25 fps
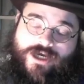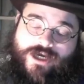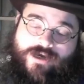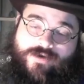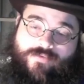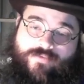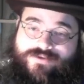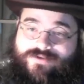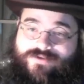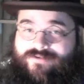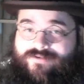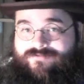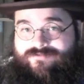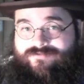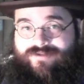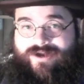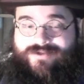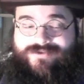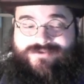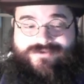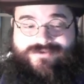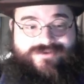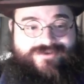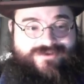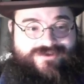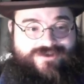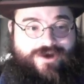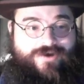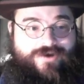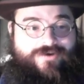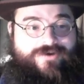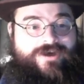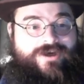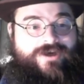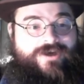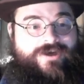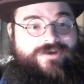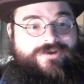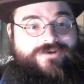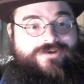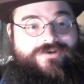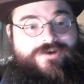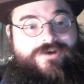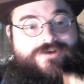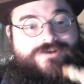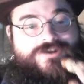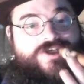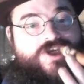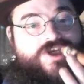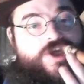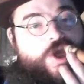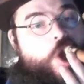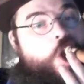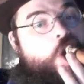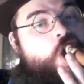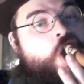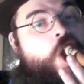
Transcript: with your friends. So, kudos to you.